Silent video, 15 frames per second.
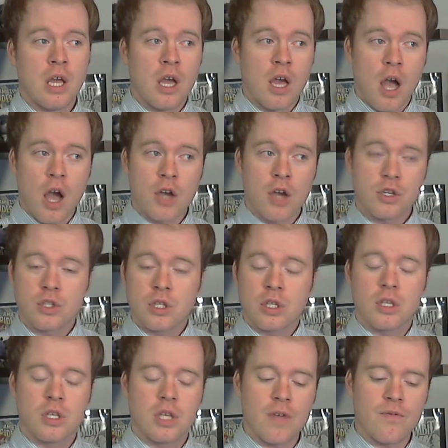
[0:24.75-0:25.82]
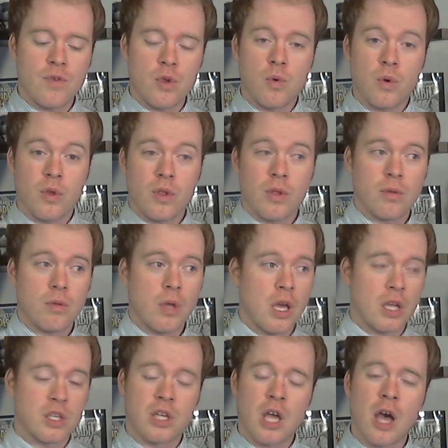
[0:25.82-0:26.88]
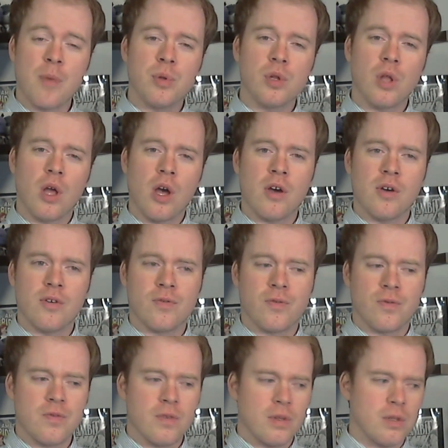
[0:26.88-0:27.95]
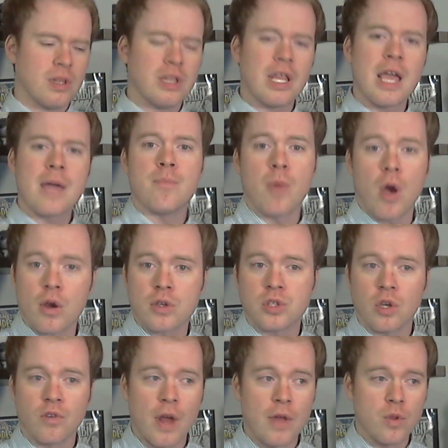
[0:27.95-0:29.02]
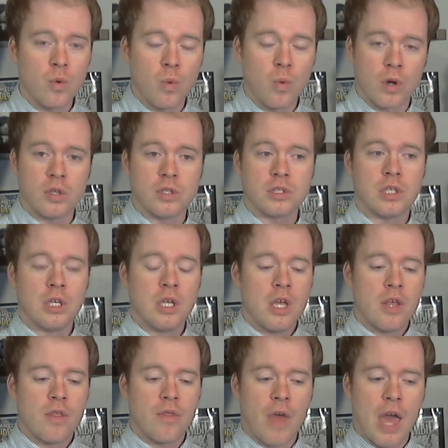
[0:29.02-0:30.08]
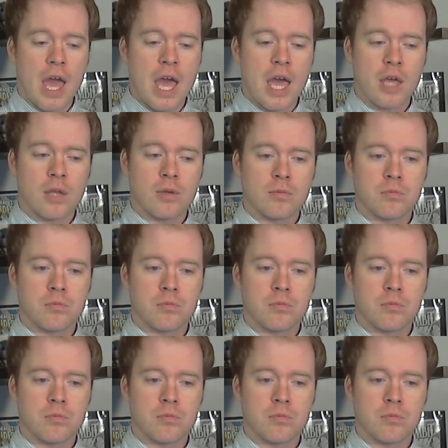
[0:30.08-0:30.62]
I'm going to give you a couple of landmarks around the world that